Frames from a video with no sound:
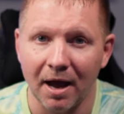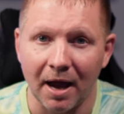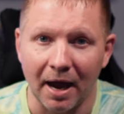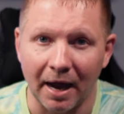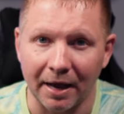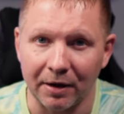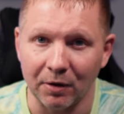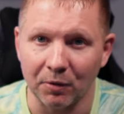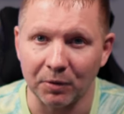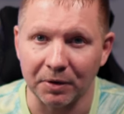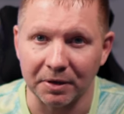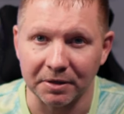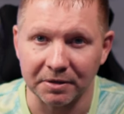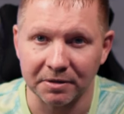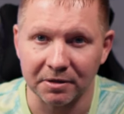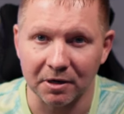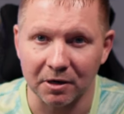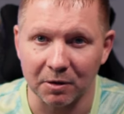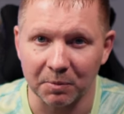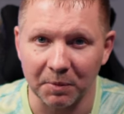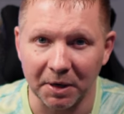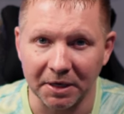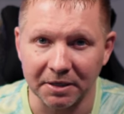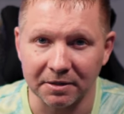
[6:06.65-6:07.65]
I don't
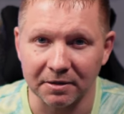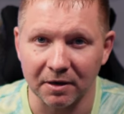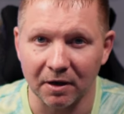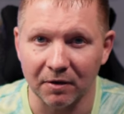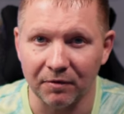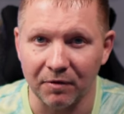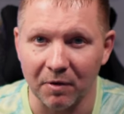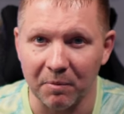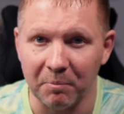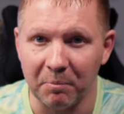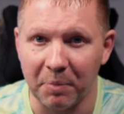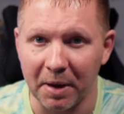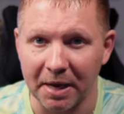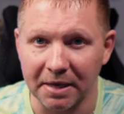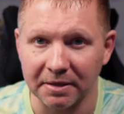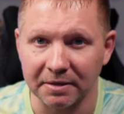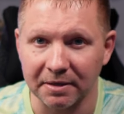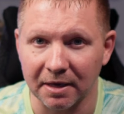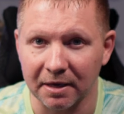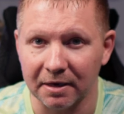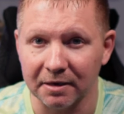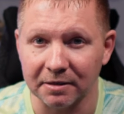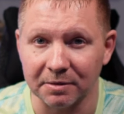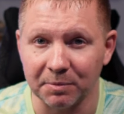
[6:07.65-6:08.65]
consider myself a bass
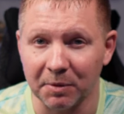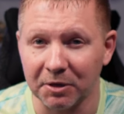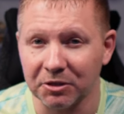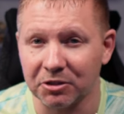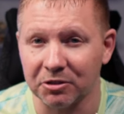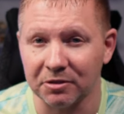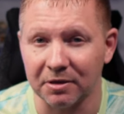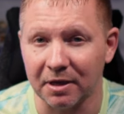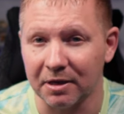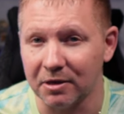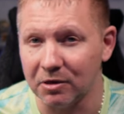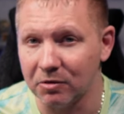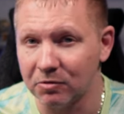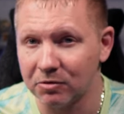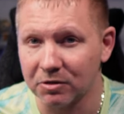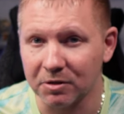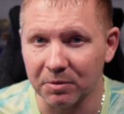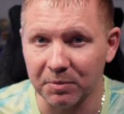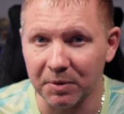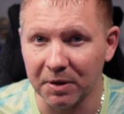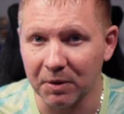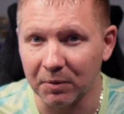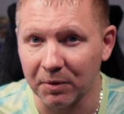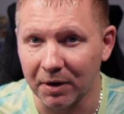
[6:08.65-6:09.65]
head as much as I used
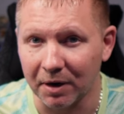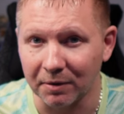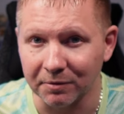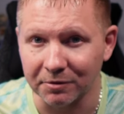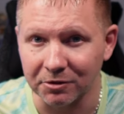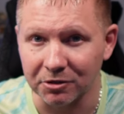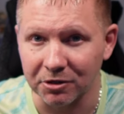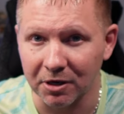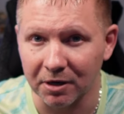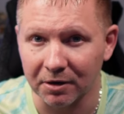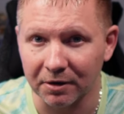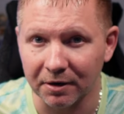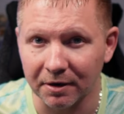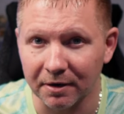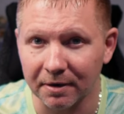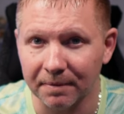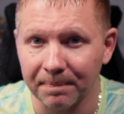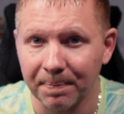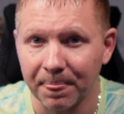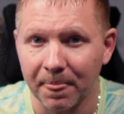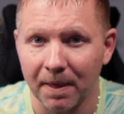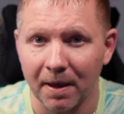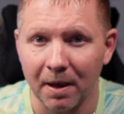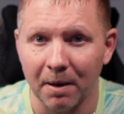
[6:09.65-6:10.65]
to be when I was younger,